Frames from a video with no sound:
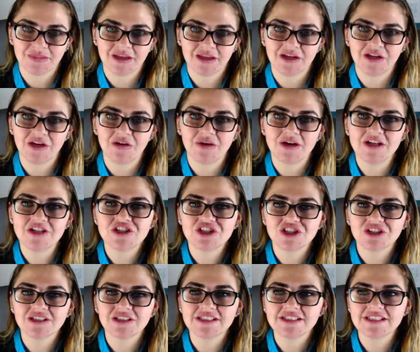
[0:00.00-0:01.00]
You know, I
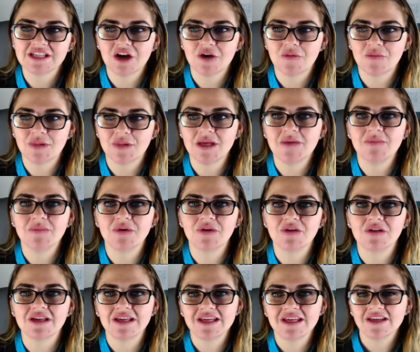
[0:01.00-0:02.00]
generally tell
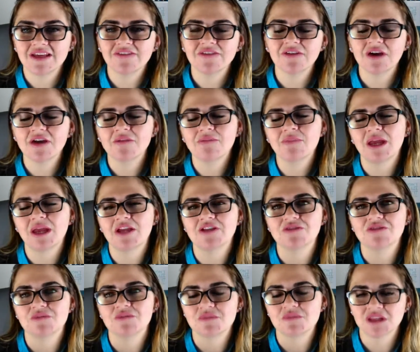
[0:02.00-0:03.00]
people, if I paid
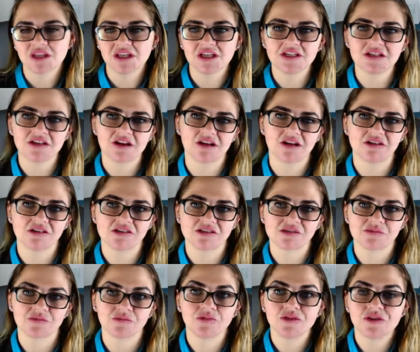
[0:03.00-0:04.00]
you $1 million,
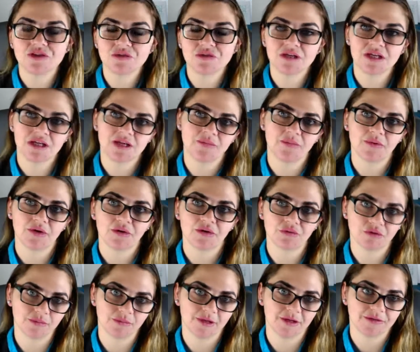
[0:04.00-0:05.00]
would you keep
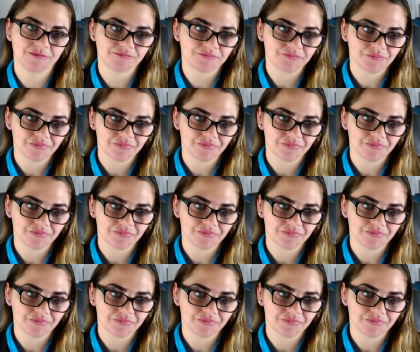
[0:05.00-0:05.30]
grooming?